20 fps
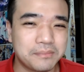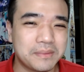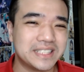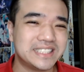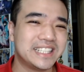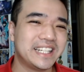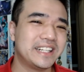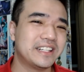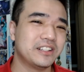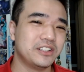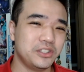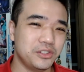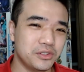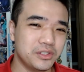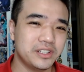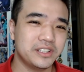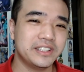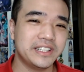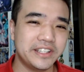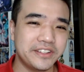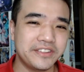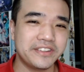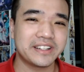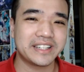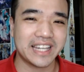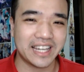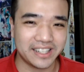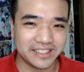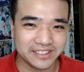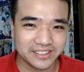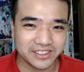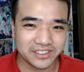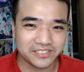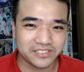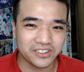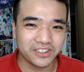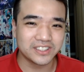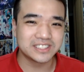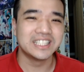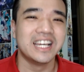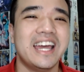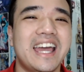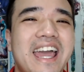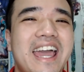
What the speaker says: basically the New Year calendar, of course.